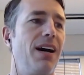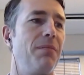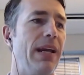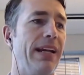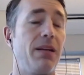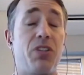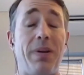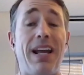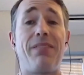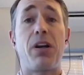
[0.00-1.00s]
ended up
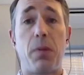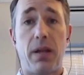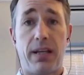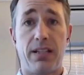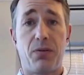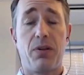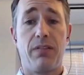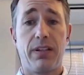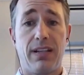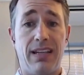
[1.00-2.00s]
jumping out of airplanes for a
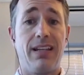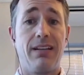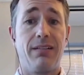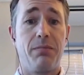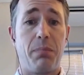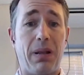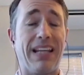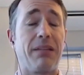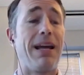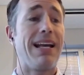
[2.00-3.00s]
living, and then
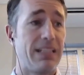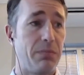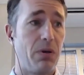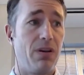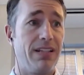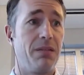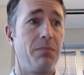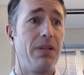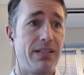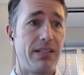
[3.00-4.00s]
playing basketball in the
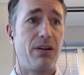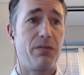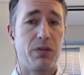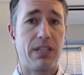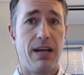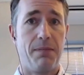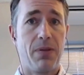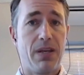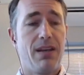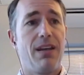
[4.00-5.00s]
military full time.
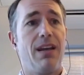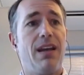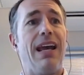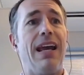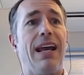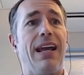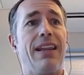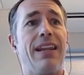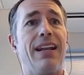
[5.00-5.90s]
And